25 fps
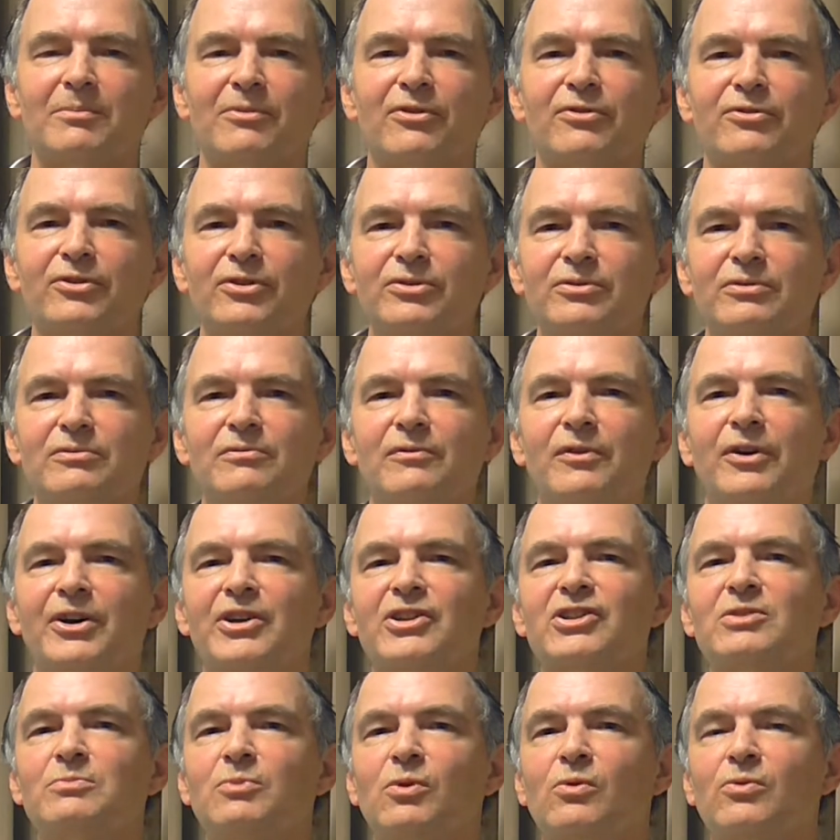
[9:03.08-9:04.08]
them through
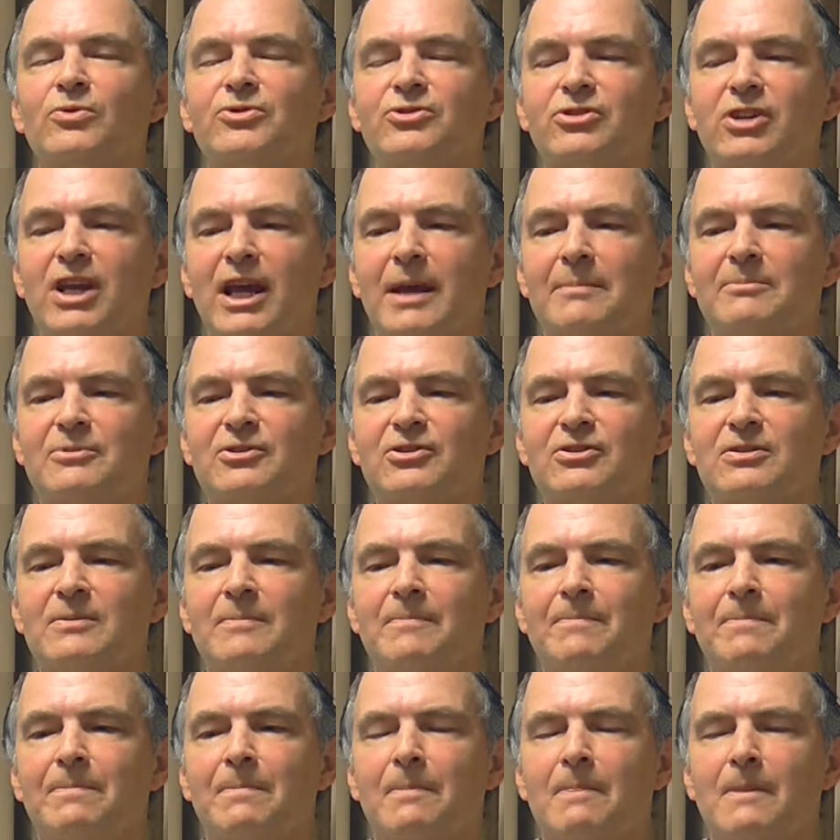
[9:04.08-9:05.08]
very small steps.
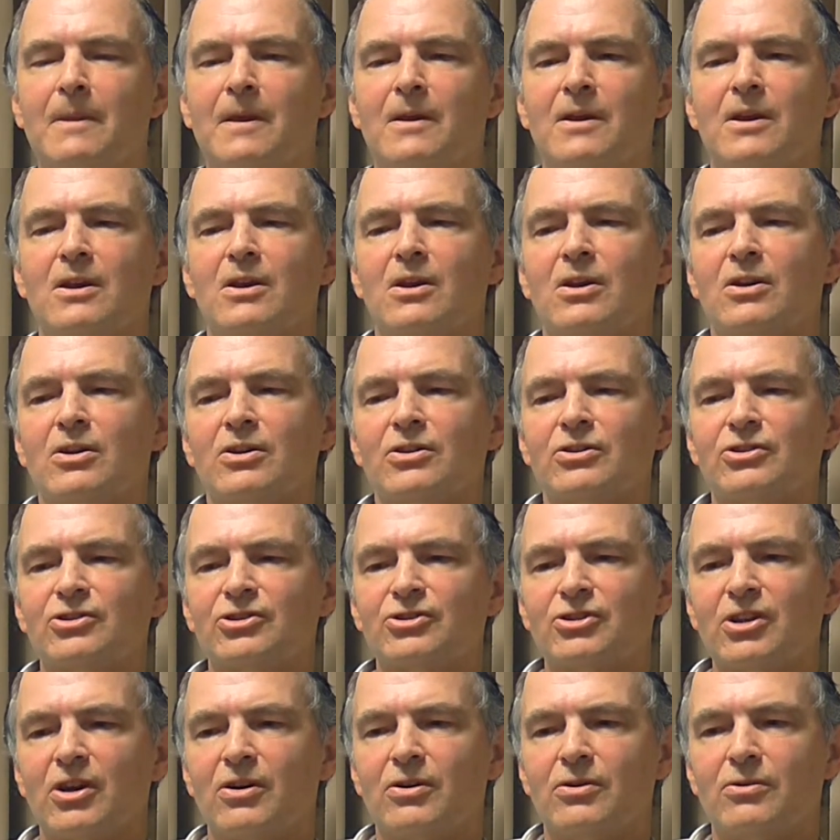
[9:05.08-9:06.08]

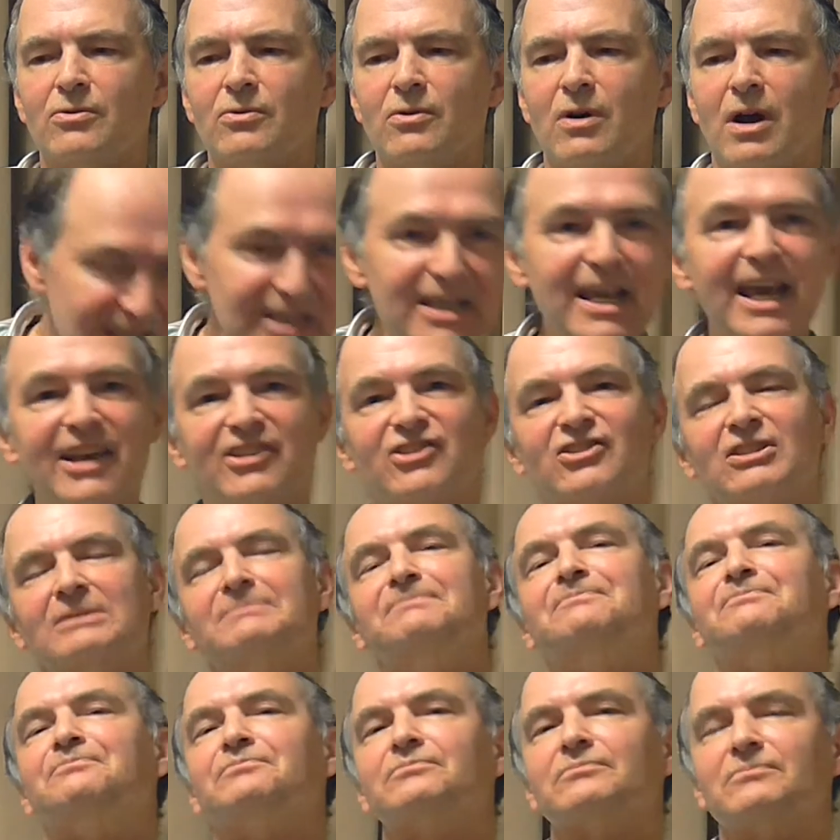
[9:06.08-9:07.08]
So,
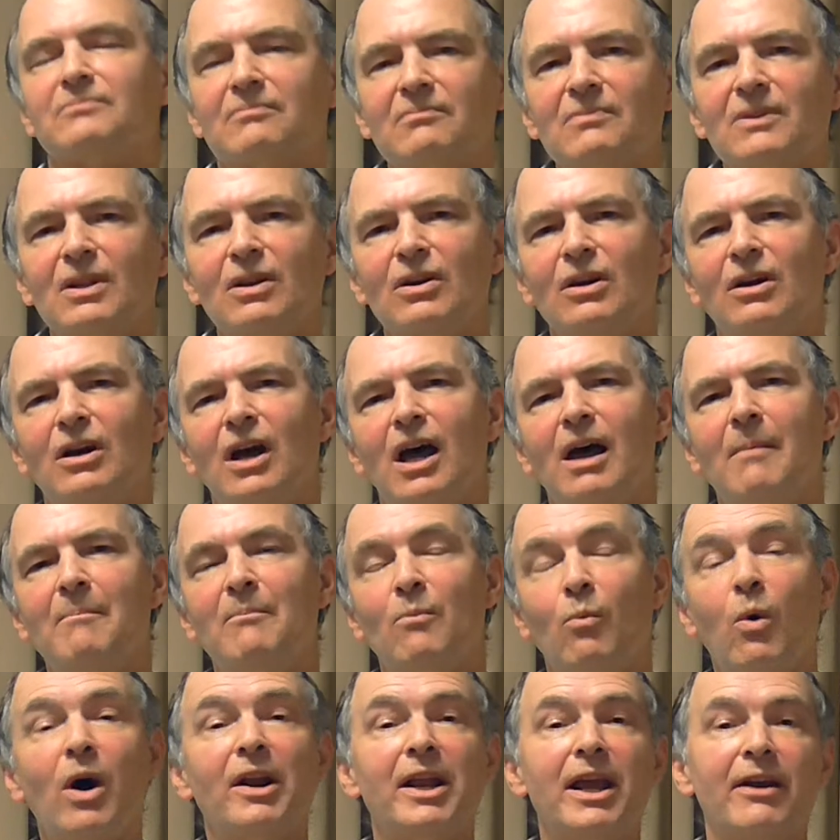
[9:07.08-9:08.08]
yes,
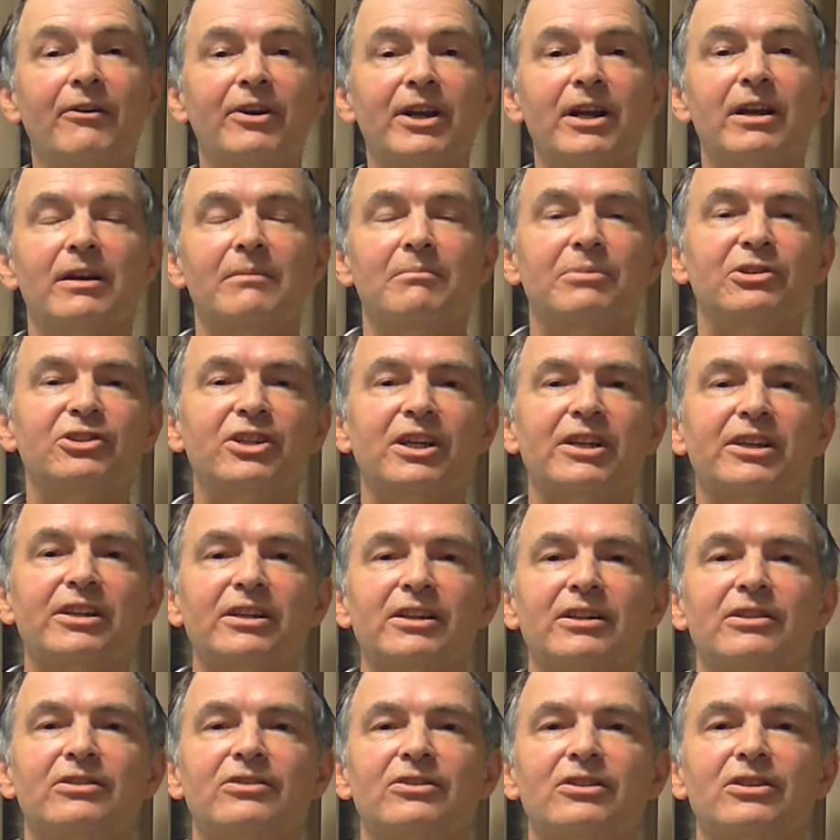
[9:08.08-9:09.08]
one area in
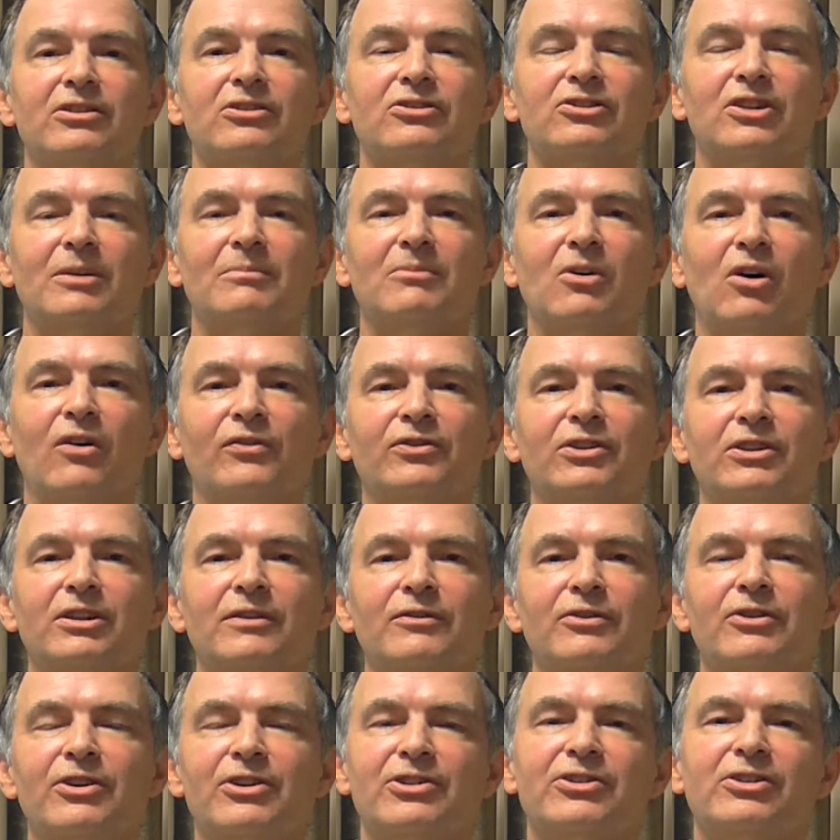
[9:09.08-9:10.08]
particular that Ofsted
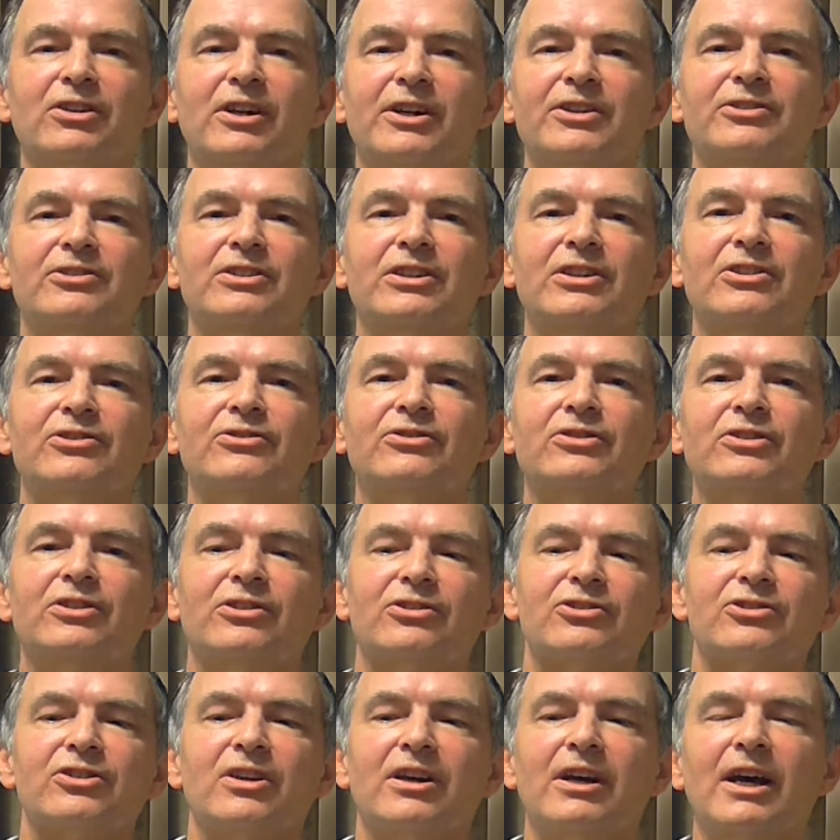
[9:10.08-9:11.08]
have criticised is
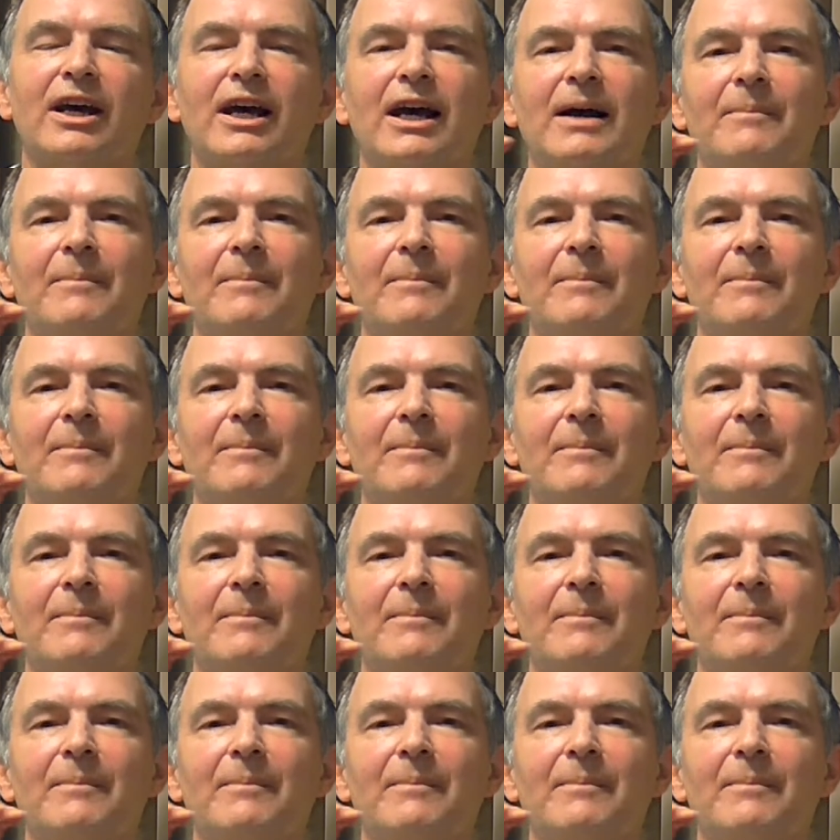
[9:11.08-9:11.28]
that